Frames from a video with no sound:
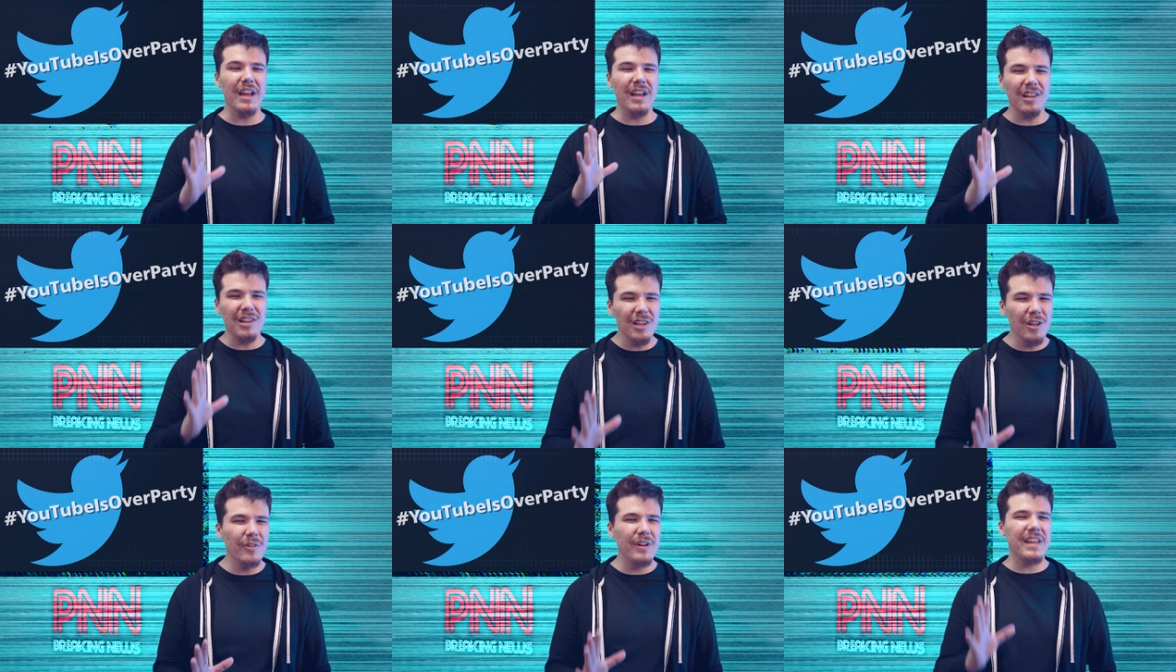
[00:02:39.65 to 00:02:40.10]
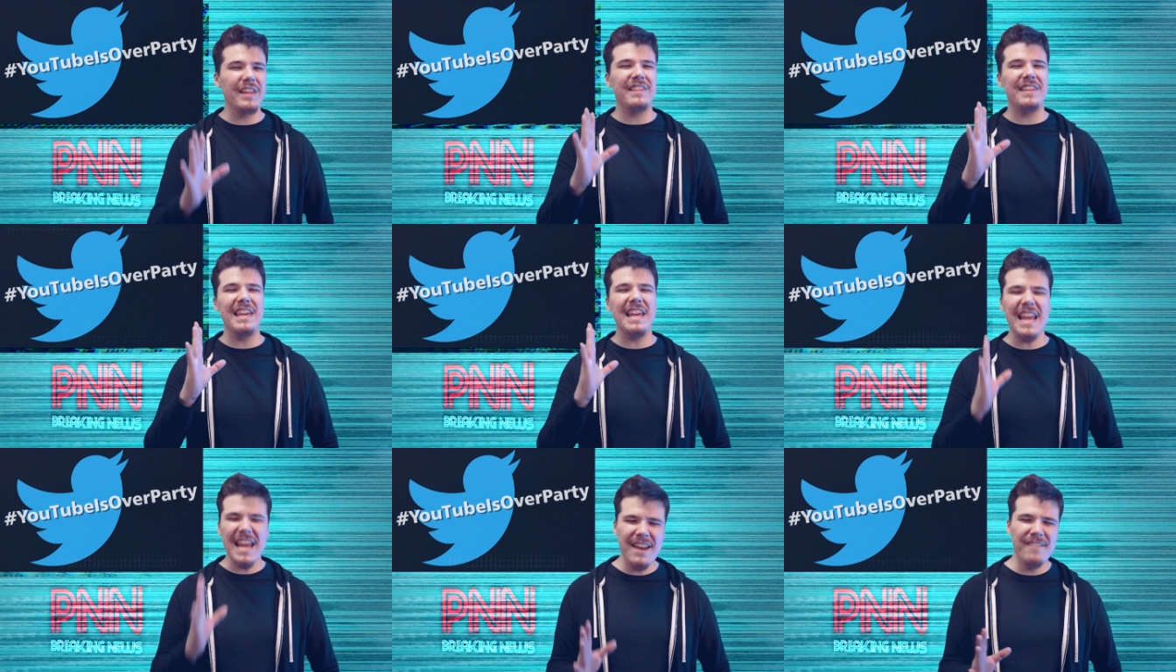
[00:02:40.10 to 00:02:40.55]

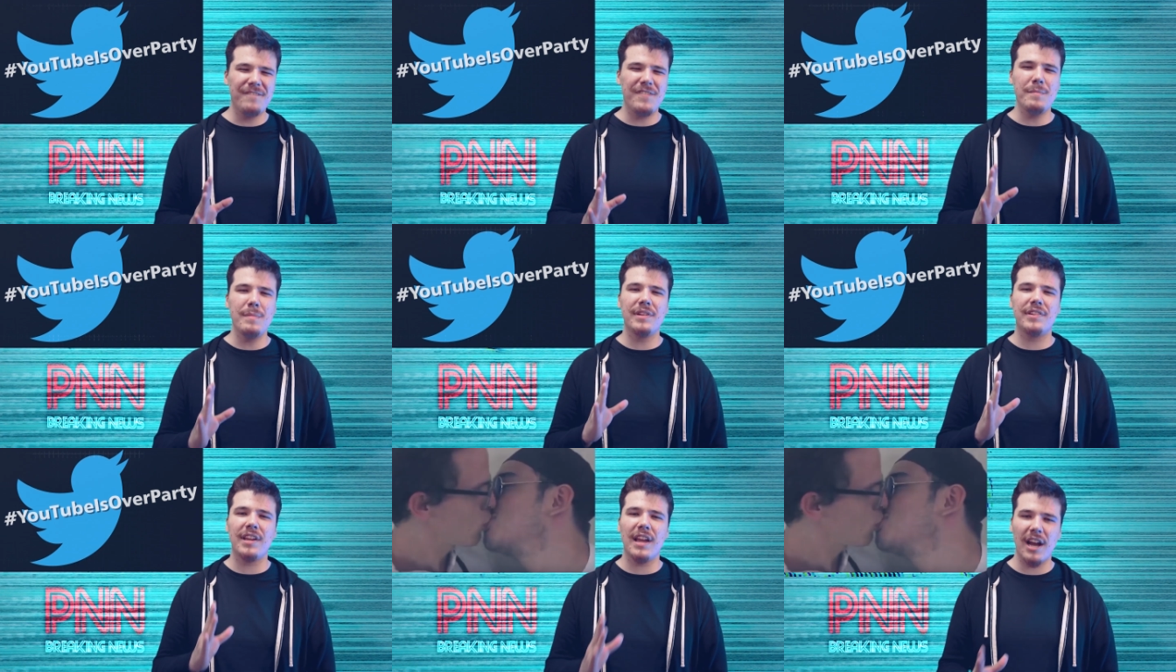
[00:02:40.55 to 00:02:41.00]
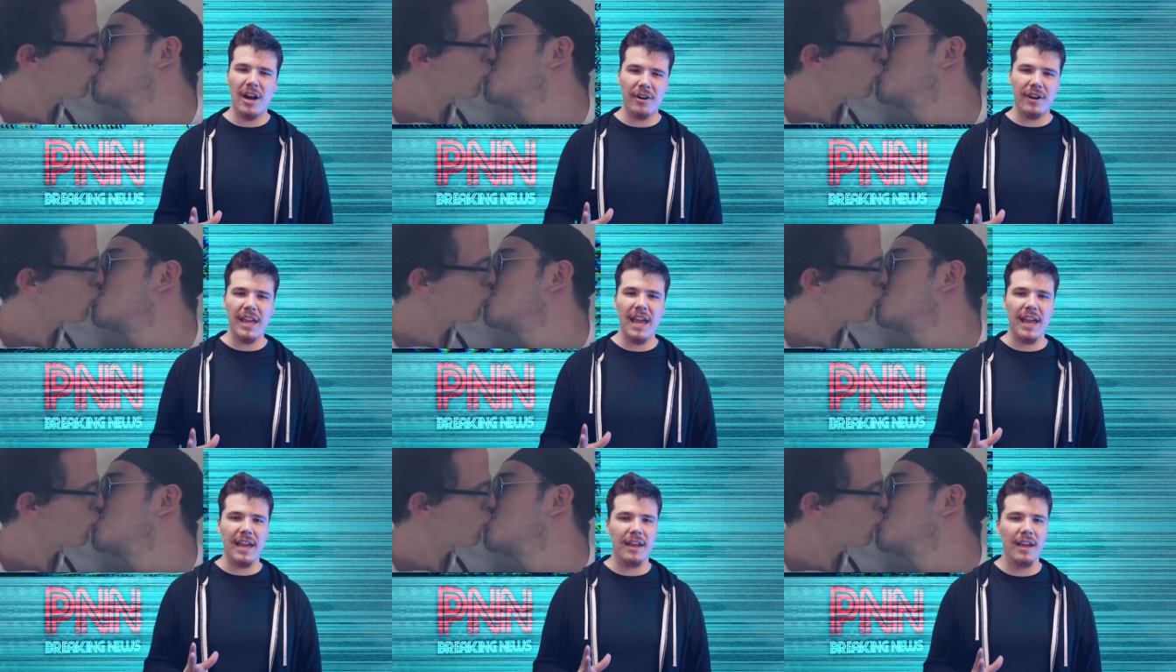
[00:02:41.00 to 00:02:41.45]
including the infamous
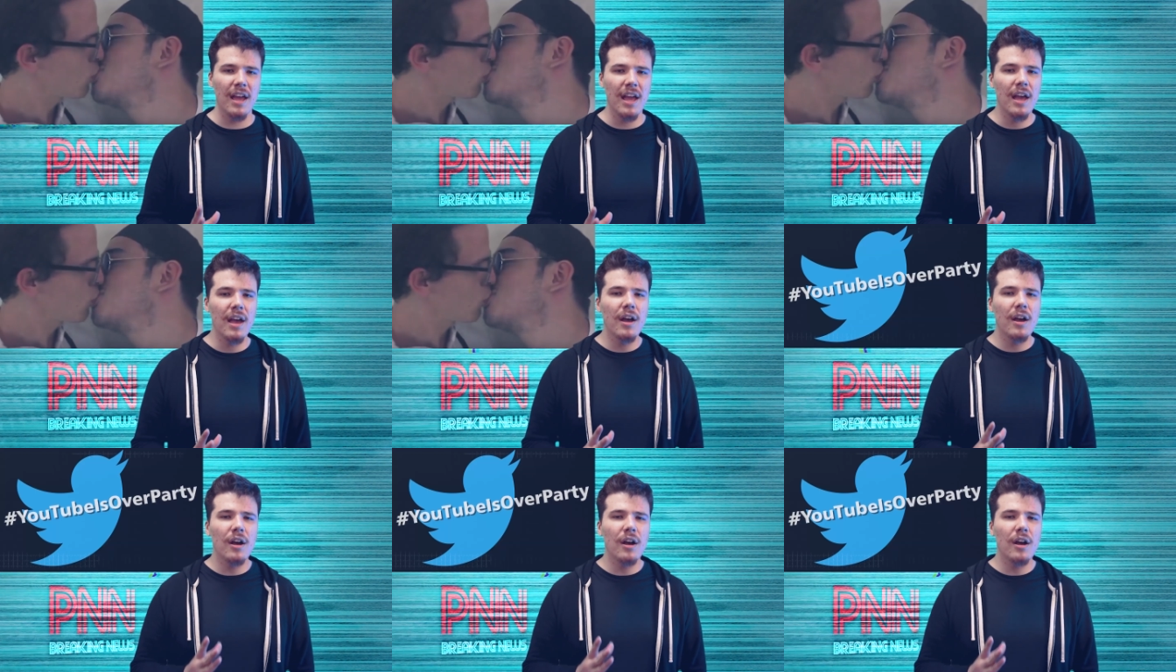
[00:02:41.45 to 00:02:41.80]
hair cake.